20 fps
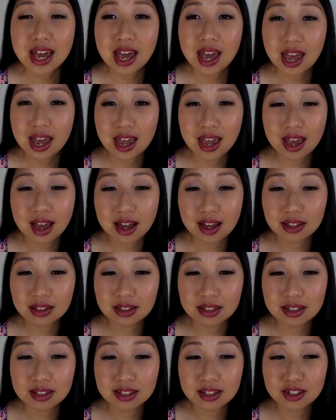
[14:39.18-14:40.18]
and
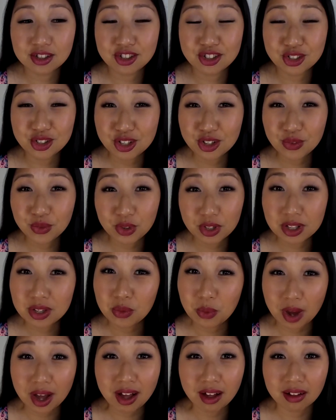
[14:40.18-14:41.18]
she took it really
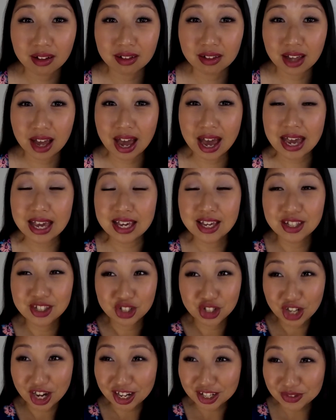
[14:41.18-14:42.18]
well. I
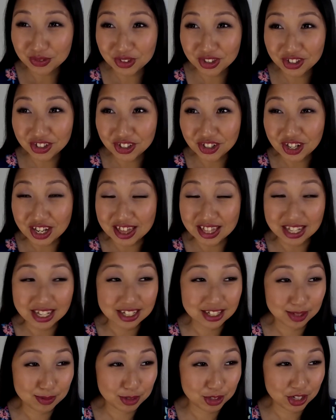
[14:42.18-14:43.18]
checked with her and then I
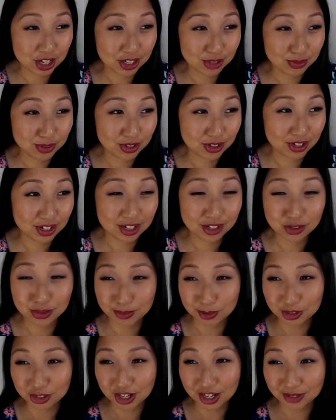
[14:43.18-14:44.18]
double checked with her and I triple
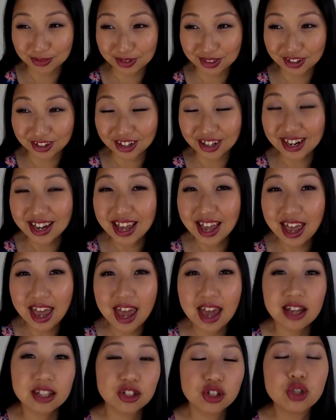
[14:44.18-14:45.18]
checked with her
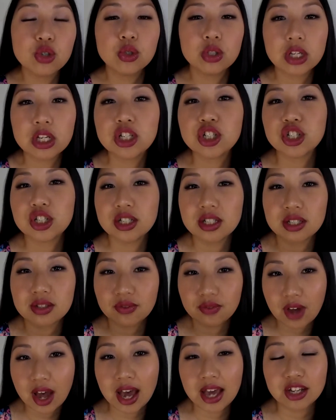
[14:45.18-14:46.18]
and truly she's
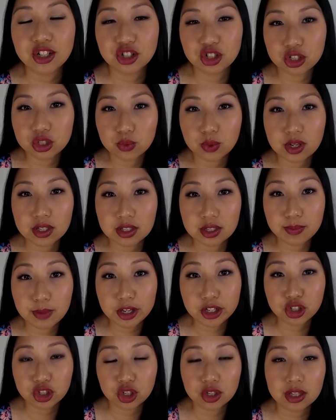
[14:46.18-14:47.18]
fine. She just wants to make
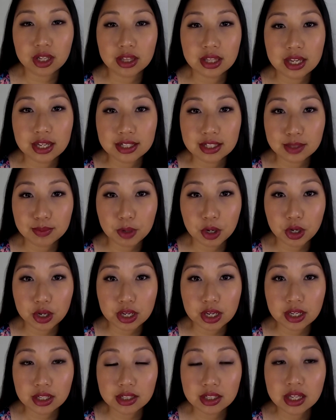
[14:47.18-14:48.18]
sure that the
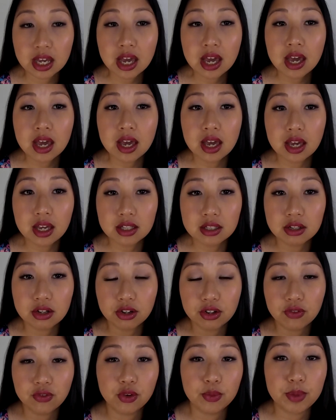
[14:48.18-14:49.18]
experience is
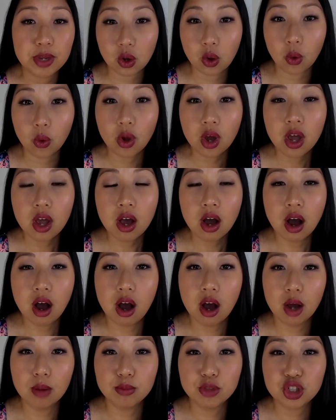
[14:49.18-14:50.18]
good for me. So,
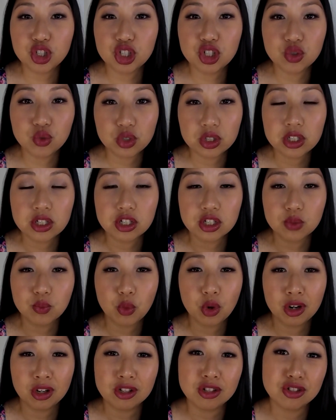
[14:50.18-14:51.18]
um, she's really just
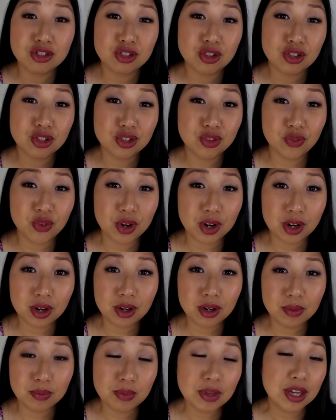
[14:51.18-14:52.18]
more concerned
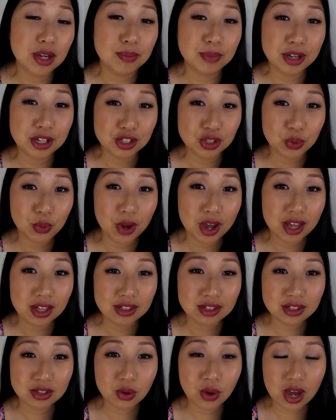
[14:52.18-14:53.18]
for me and my twin.
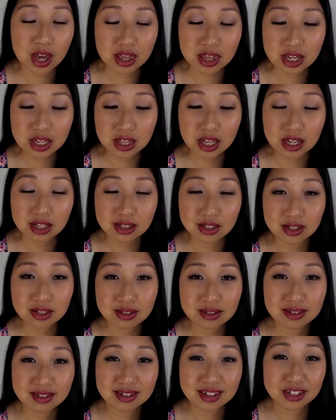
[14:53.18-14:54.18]
So I think that's
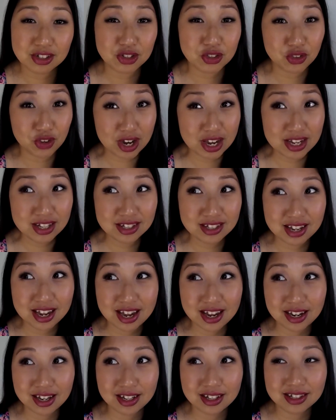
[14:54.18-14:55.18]
that's great
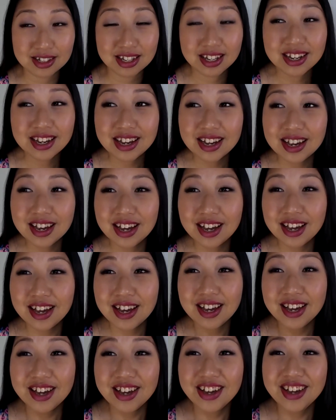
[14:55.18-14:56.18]
and it
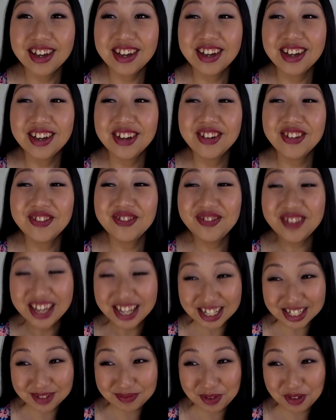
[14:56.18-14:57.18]

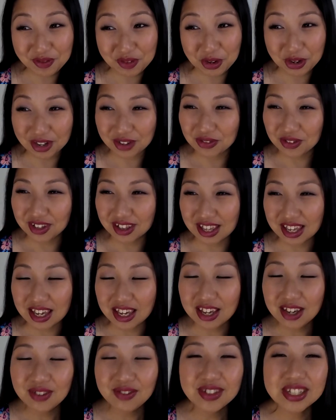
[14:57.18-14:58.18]
makes me very
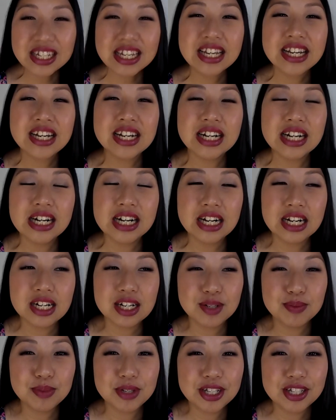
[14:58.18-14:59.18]
relieved.
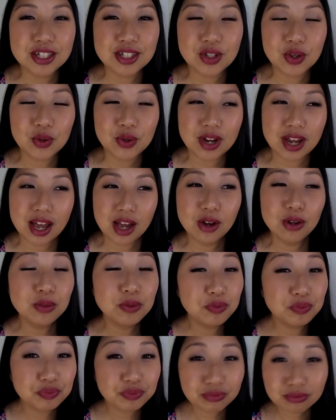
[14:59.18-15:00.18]
Um, so now
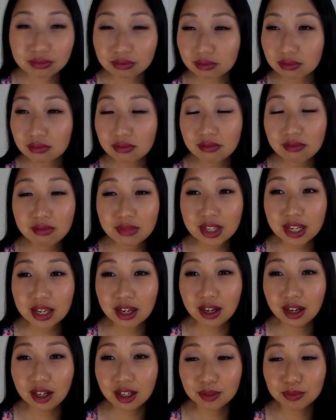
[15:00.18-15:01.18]

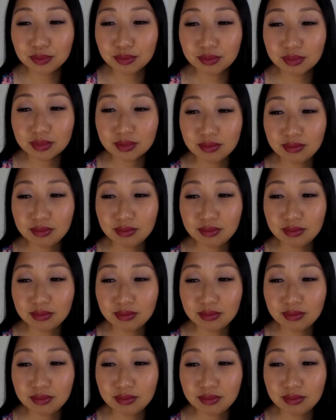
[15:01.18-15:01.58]
um,